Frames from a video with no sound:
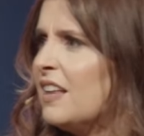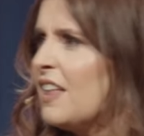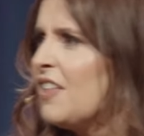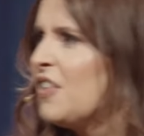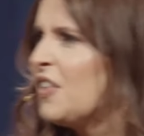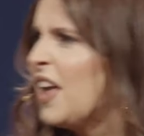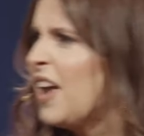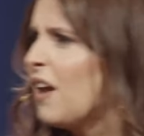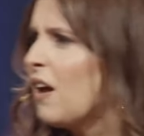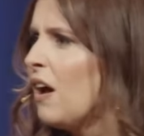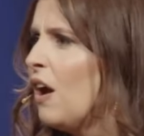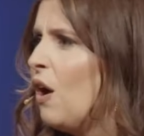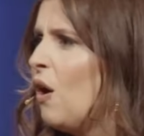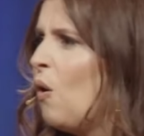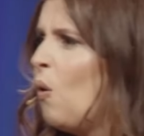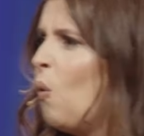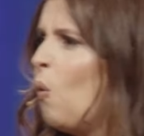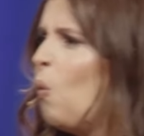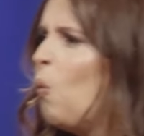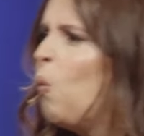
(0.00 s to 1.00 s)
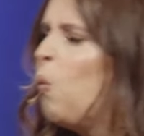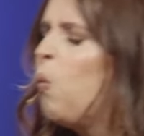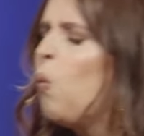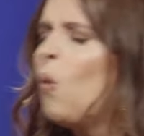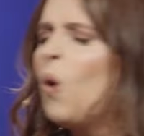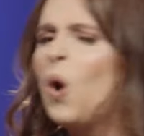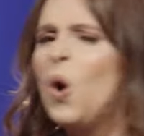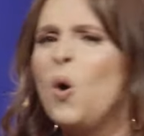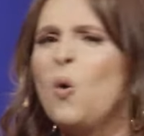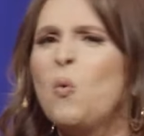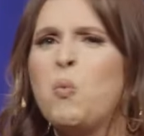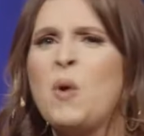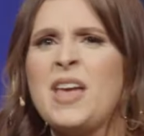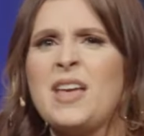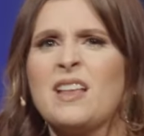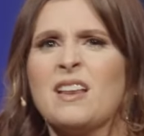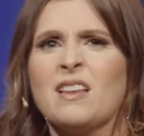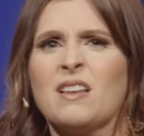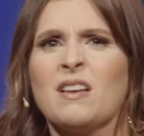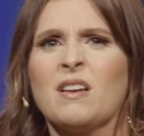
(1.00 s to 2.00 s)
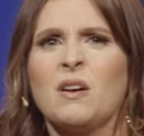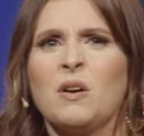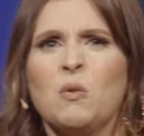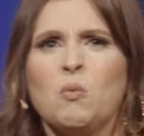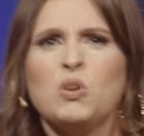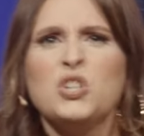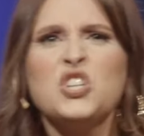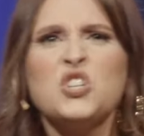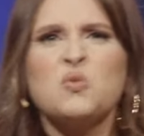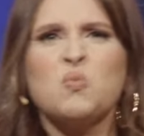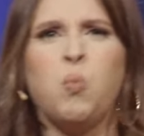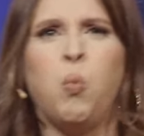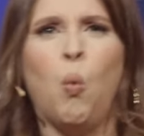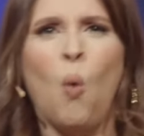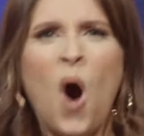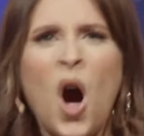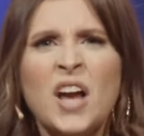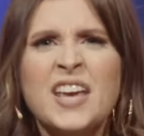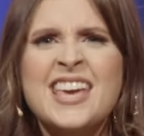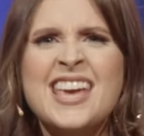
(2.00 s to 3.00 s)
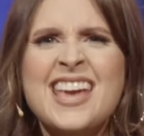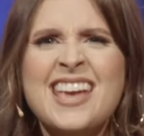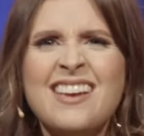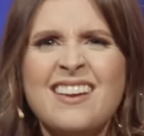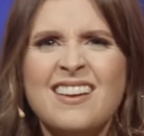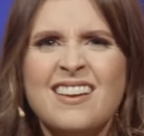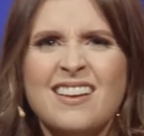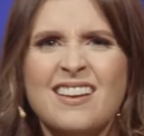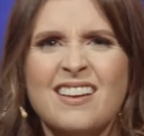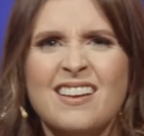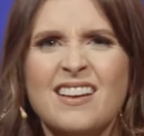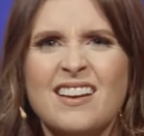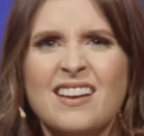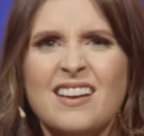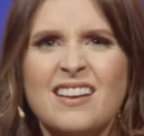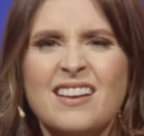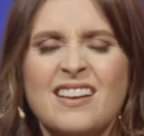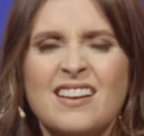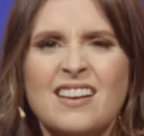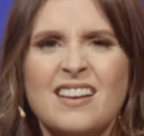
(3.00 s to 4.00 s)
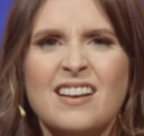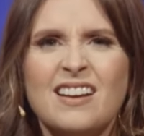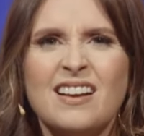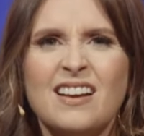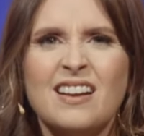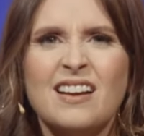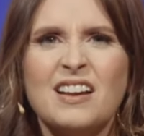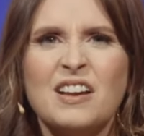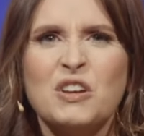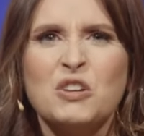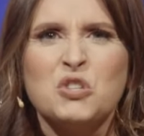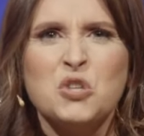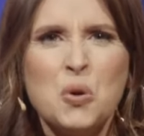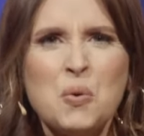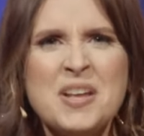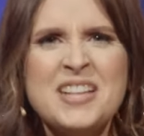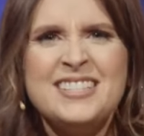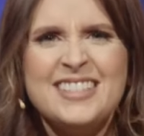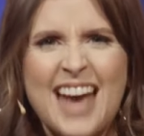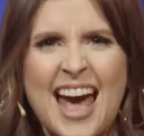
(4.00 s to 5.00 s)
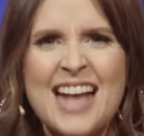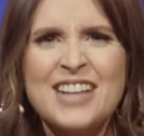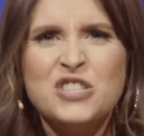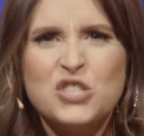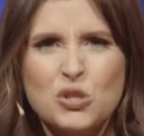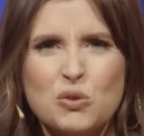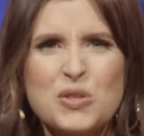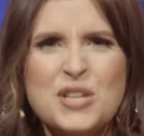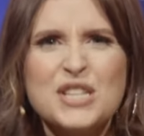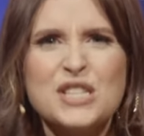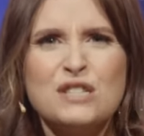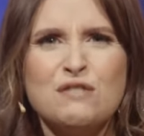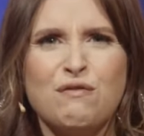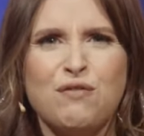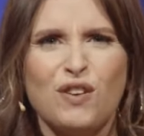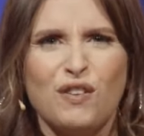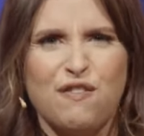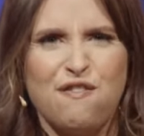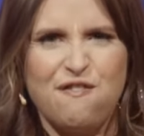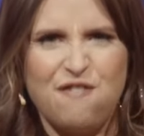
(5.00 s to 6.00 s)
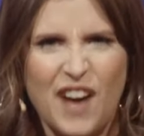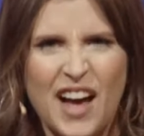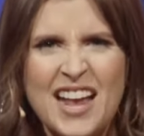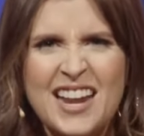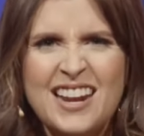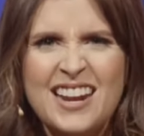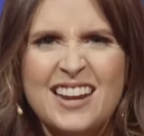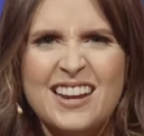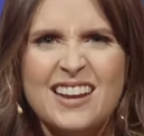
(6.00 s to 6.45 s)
And they're like, "Wait, we're just walking? You and Dad do this for fun?